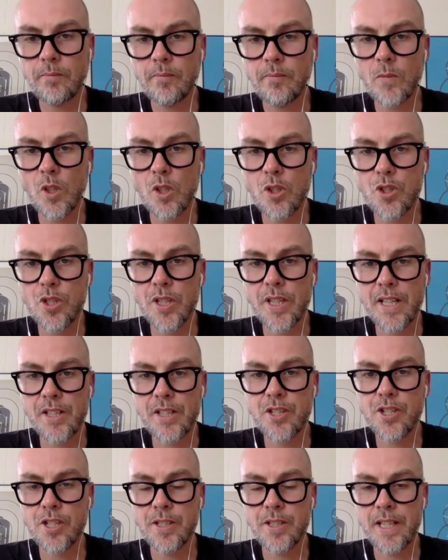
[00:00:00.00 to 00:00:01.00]
So
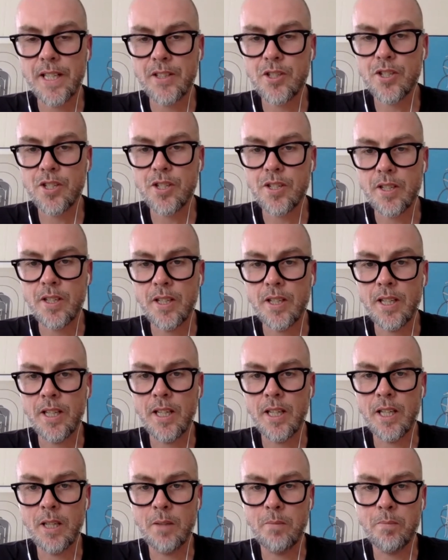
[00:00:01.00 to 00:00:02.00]
that's
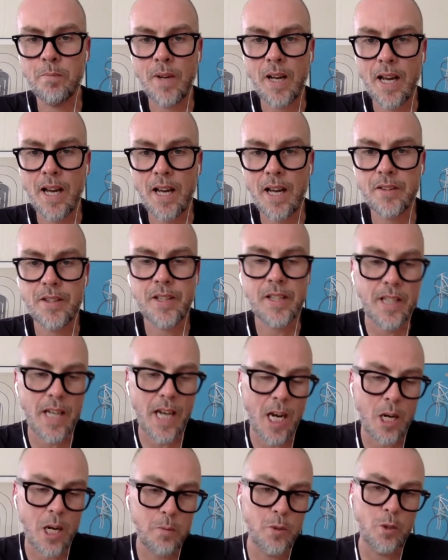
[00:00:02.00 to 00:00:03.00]
I think
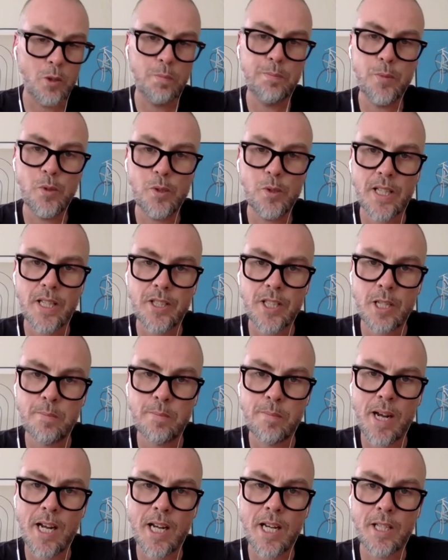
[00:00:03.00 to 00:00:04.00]
I will put that in
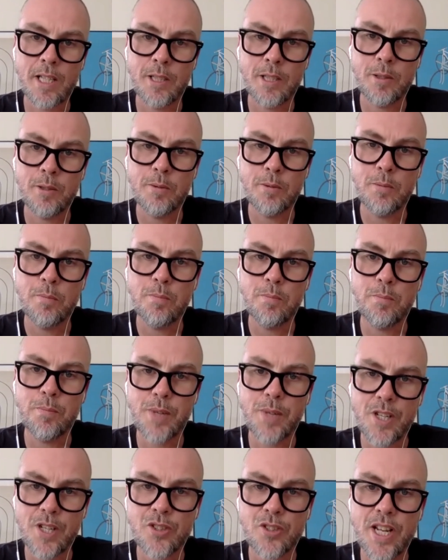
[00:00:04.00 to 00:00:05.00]
my
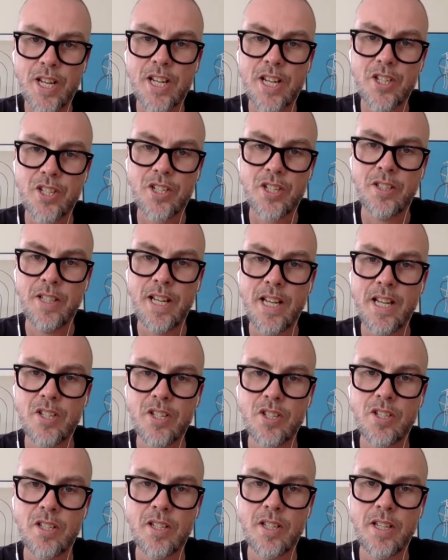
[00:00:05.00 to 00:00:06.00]
presentation
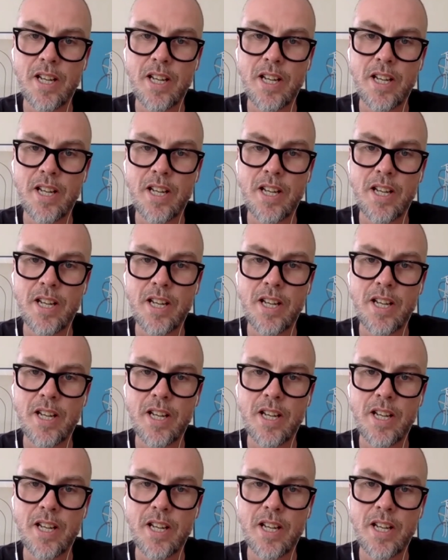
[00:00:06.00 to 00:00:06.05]
as an